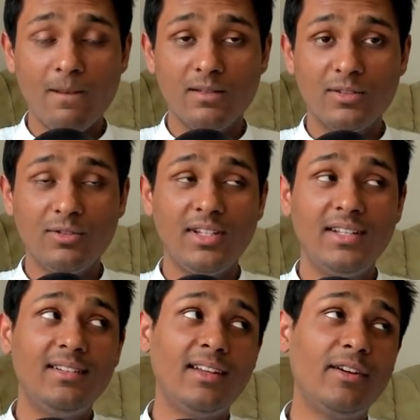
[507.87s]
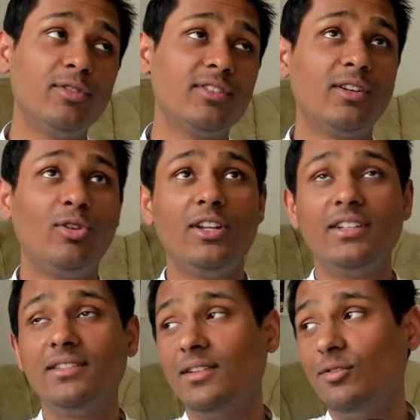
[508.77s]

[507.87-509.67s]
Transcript: So then I was recalling the